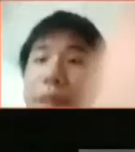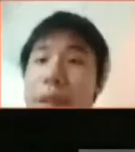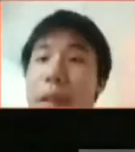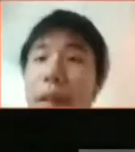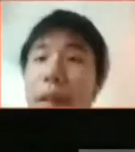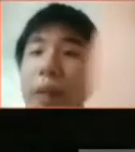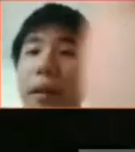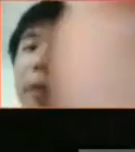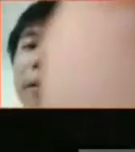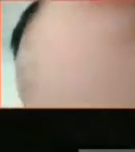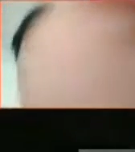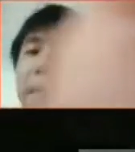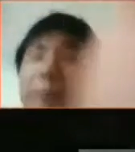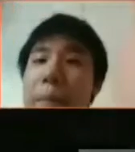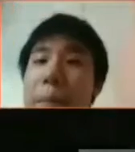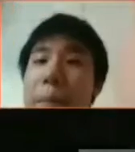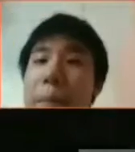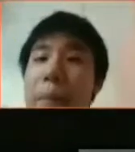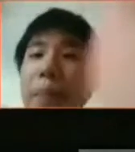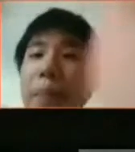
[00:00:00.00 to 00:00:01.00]

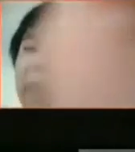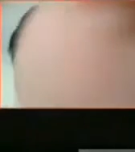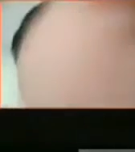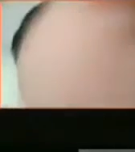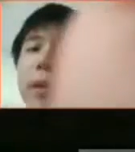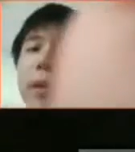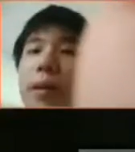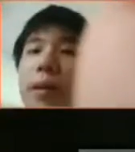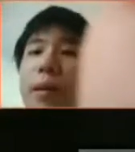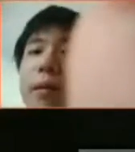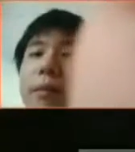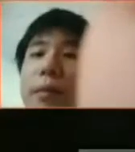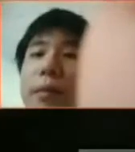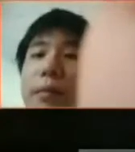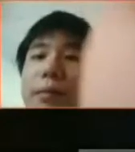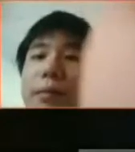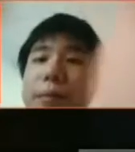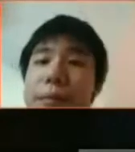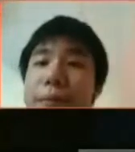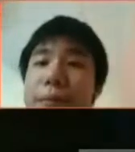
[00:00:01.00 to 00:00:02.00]

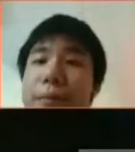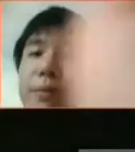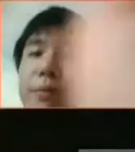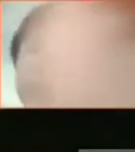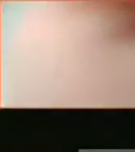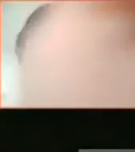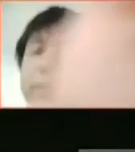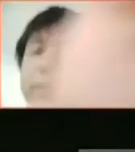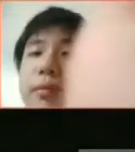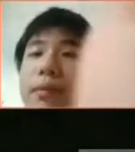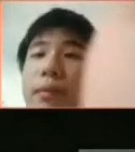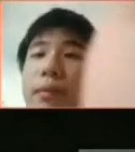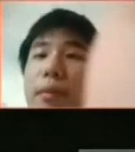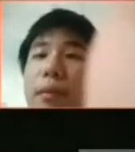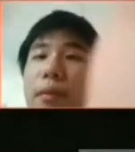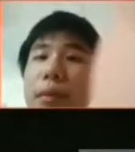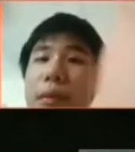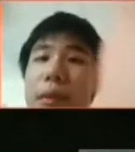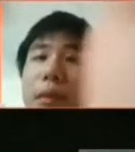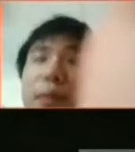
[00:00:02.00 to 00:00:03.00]

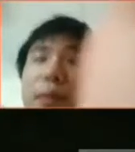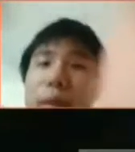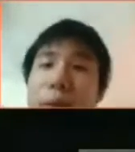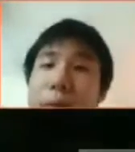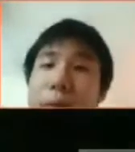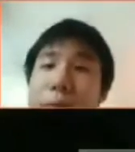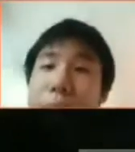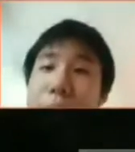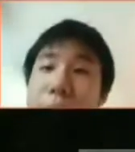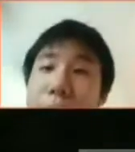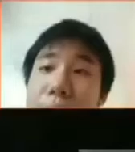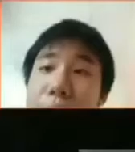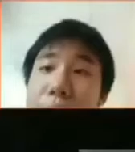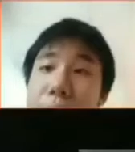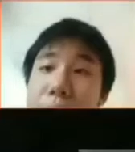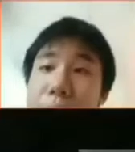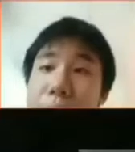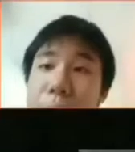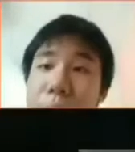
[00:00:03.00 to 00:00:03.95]
[no speech]